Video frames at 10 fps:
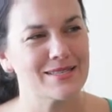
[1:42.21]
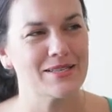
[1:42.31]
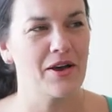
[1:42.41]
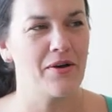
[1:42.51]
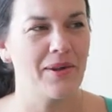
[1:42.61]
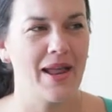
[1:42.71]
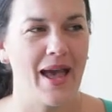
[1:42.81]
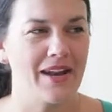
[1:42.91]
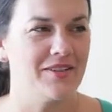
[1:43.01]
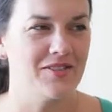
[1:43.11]
So, I mean, it
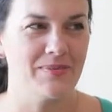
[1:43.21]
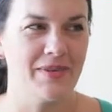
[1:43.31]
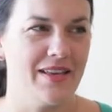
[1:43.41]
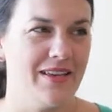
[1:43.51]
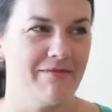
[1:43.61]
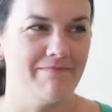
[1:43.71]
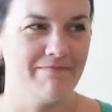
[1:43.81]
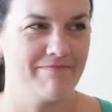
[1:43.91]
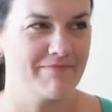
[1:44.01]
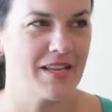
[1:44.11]
had to just be
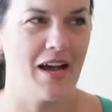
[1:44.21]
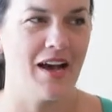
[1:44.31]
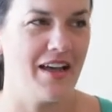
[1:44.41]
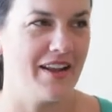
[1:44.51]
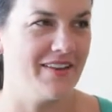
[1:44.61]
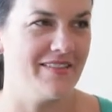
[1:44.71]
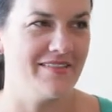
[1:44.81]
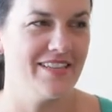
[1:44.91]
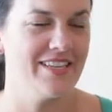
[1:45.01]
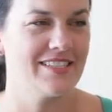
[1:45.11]
God, and
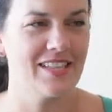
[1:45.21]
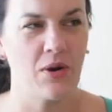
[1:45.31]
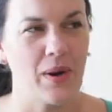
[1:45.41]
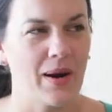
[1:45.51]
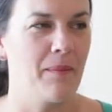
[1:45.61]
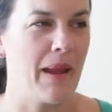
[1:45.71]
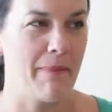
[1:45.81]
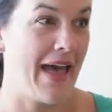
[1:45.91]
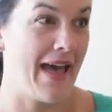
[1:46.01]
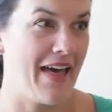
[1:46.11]
it's like, where on my
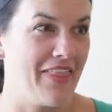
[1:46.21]
path.